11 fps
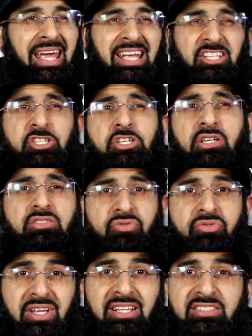it just
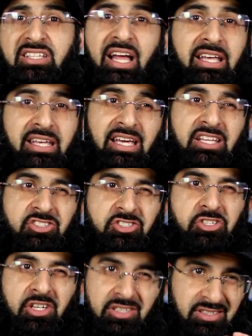feels like it's
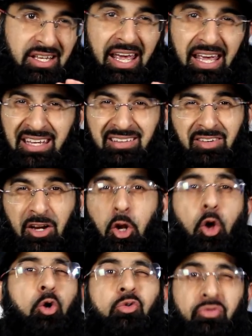just a
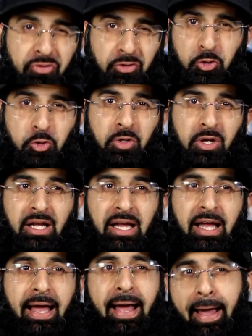long flu
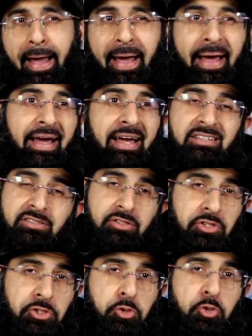and
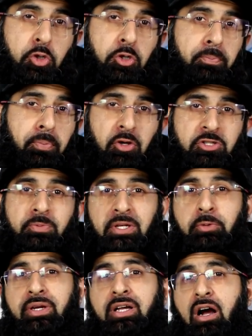you could
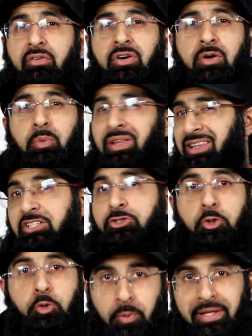possibly recover within
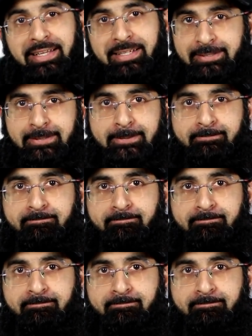two weeks.